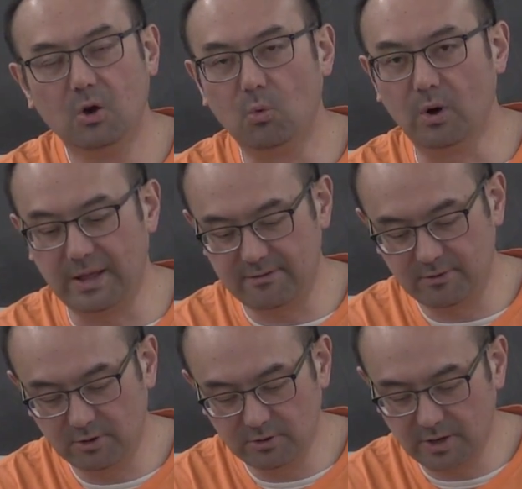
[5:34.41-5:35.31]

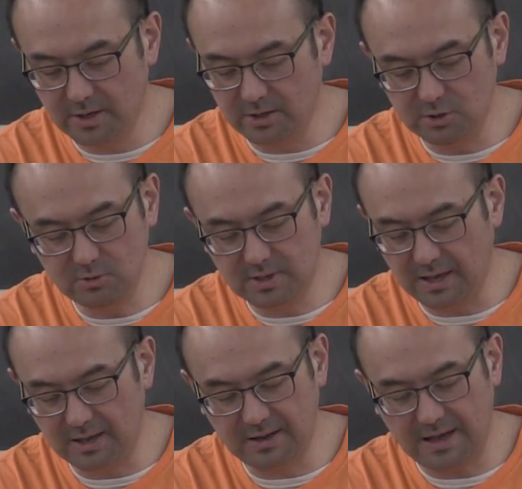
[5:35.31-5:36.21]
Whatever you
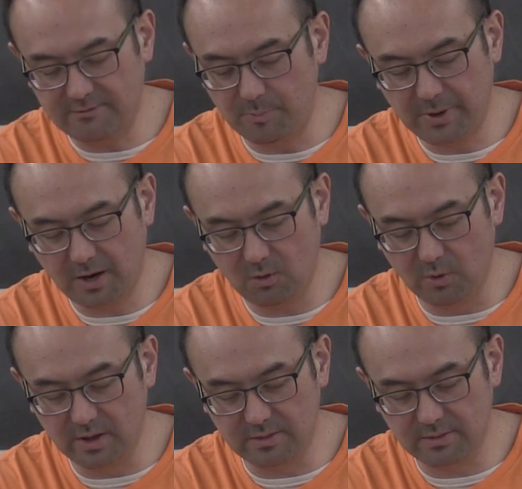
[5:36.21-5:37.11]
can't have a pair
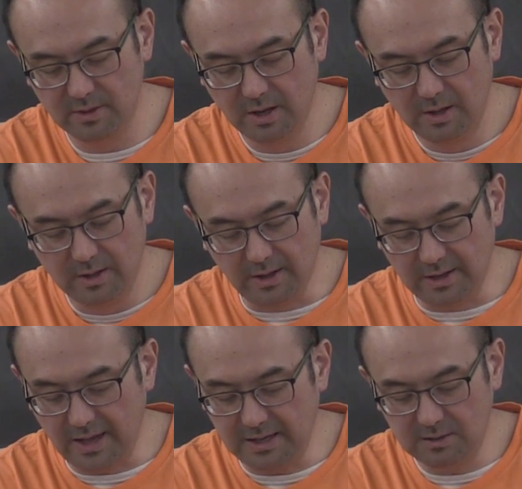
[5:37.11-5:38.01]
with,
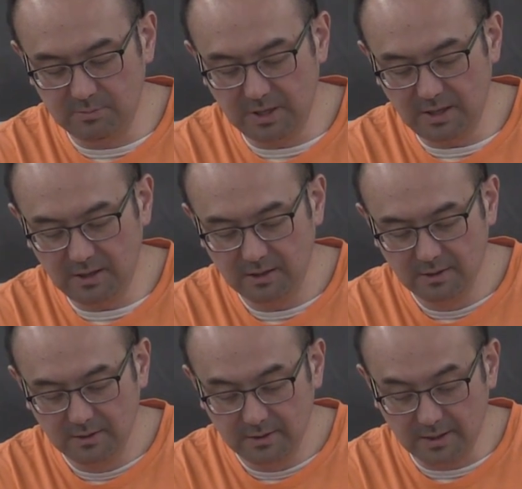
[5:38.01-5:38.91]
an a and b,